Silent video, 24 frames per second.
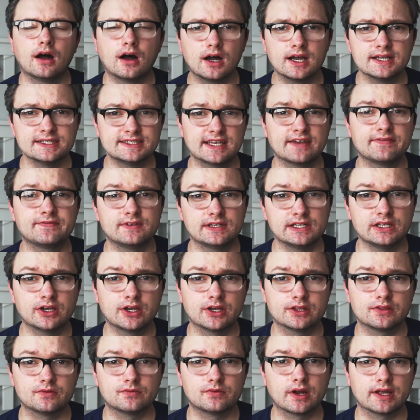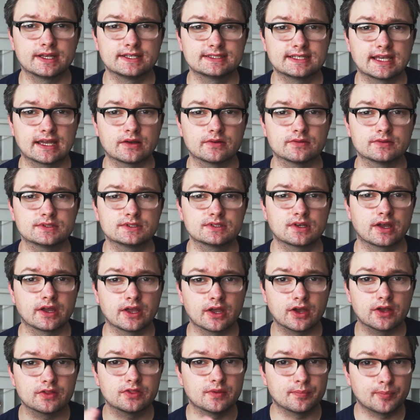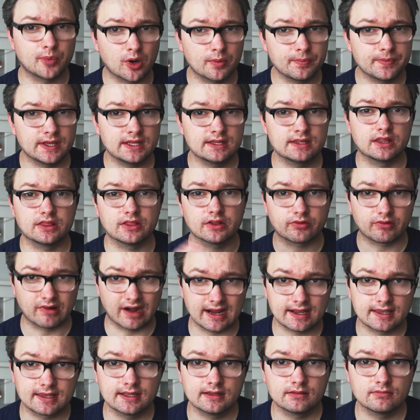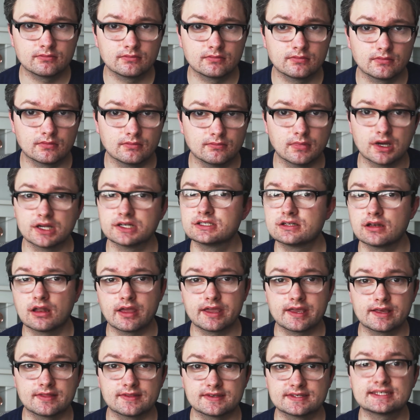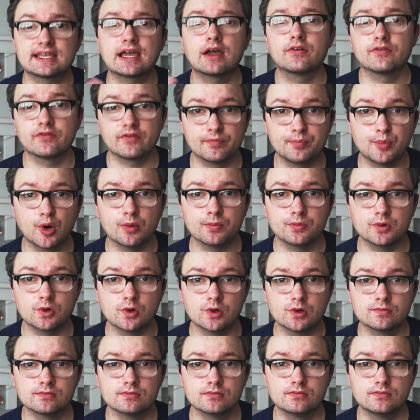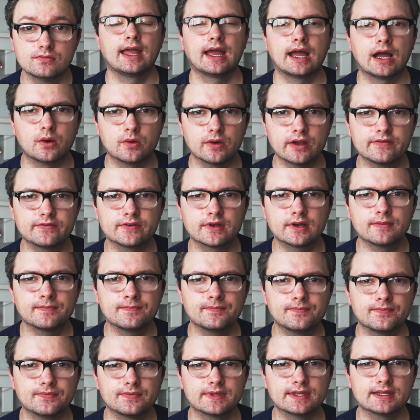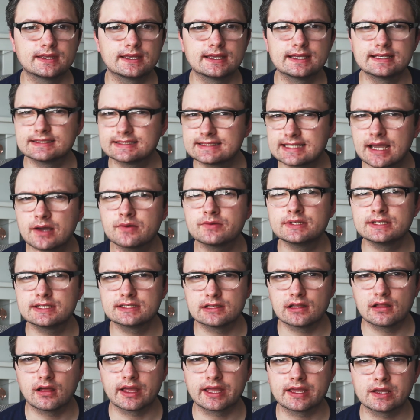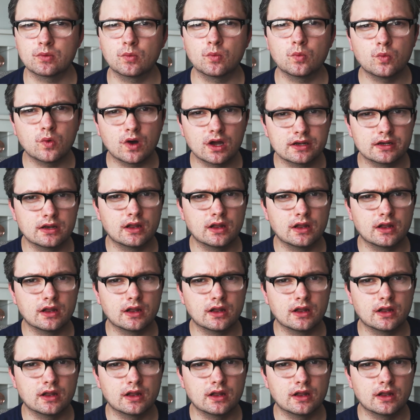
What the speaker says: I definitely heard the right sounds. I heard the popping and the cracking, much like the sound of popcorn. However, it sounded like one